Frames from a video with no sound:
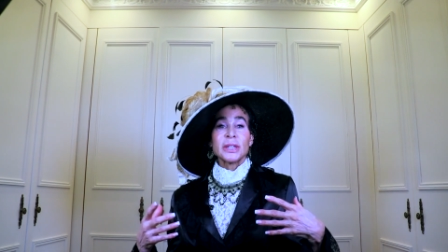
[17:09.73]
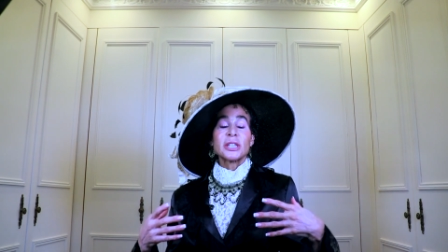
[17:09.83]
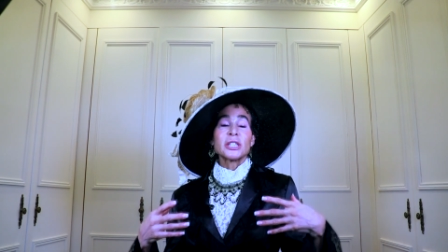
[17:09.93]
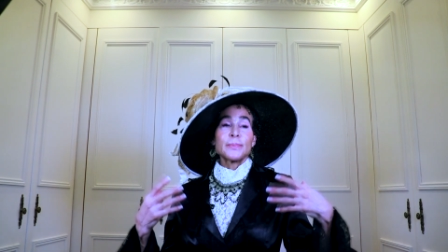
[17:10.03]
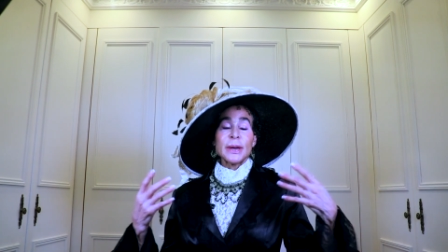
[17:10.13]

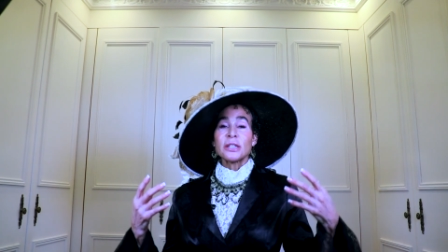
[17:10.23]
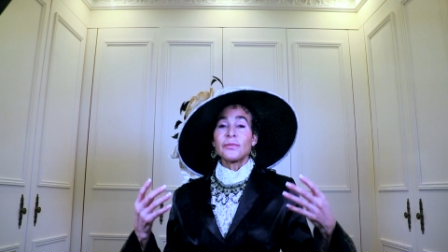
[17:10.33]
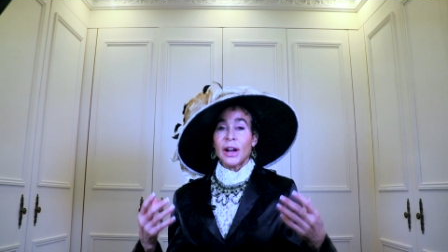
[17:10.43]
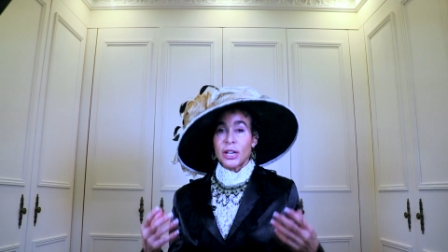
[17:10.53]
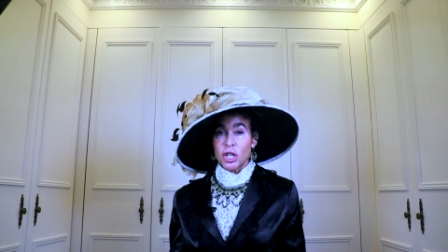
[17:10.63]
to
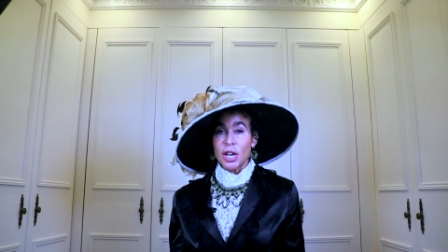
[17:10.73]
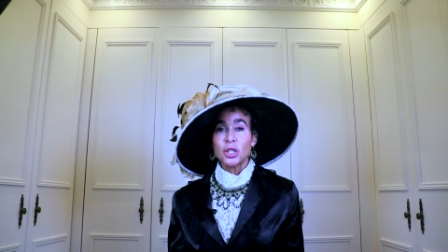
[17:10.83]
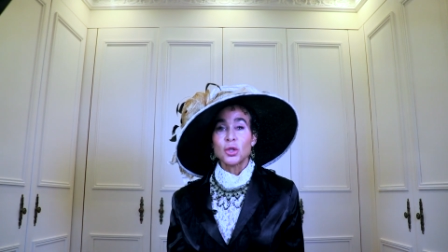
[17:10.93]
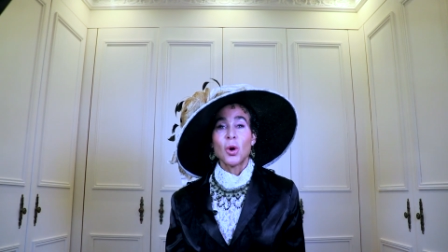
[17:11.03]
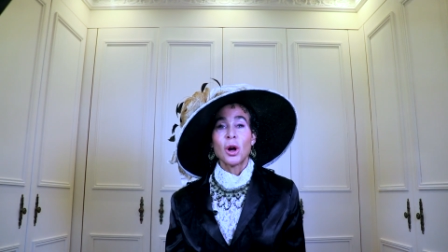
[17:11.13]
specify
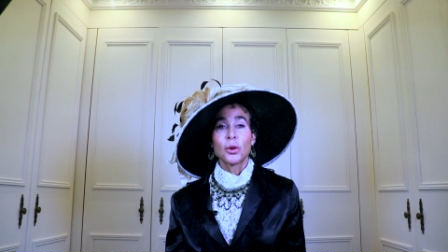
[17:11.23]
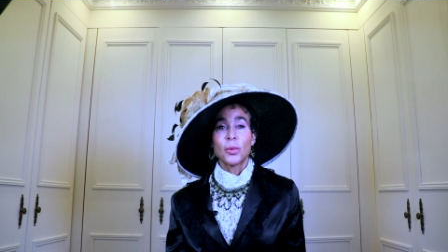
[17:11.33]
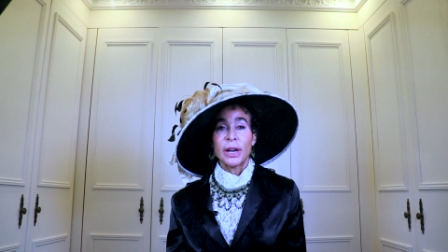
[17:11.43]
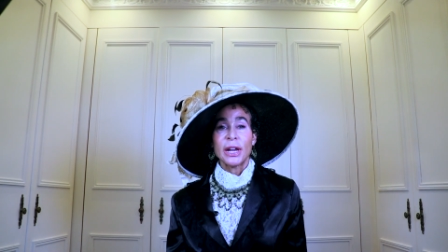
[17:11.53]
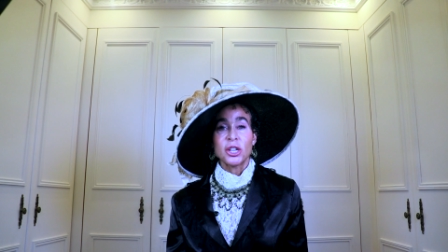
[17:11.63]
chest wall
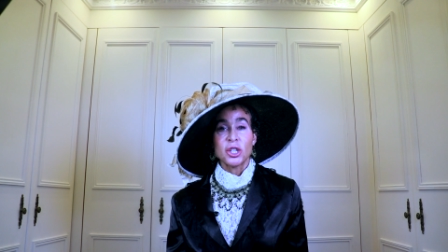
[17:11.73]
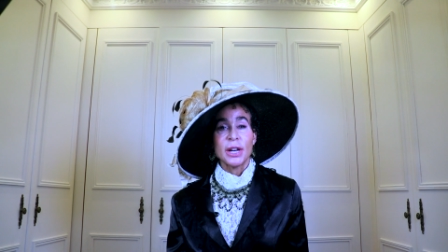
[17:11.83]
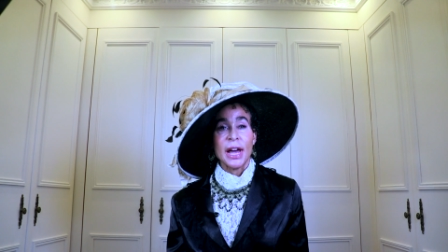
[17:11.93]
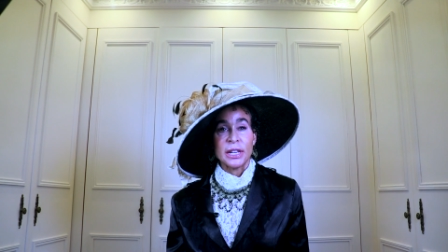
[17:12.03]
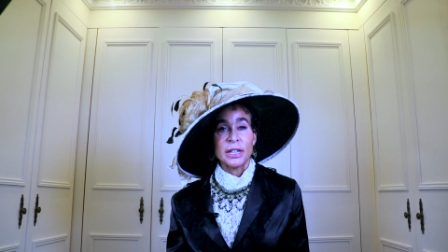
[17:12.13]

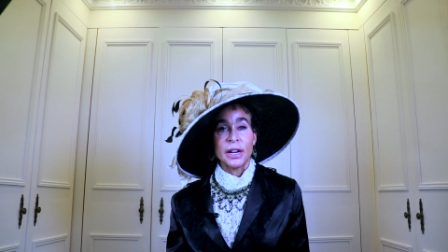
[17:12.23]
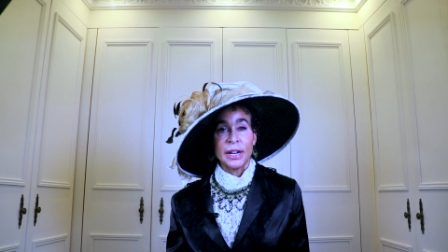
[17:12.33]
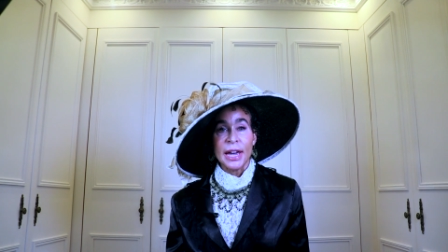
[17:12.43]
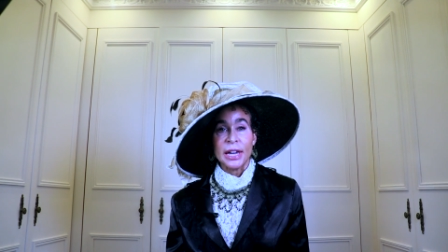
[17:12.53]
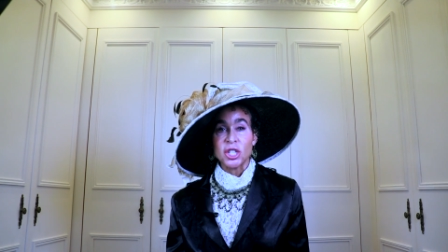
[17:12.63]
irradiation at a
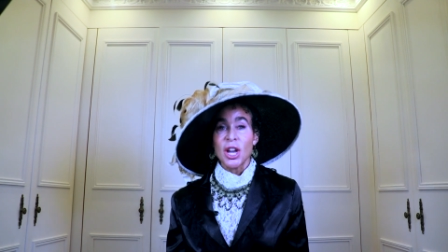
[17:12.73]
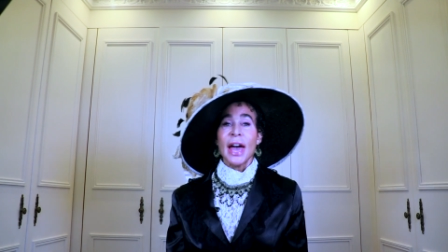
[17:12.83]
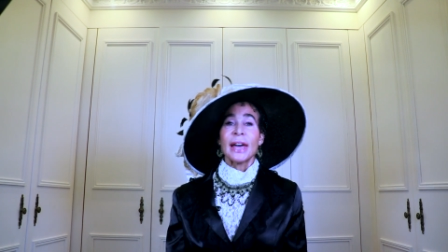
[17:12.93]
young age.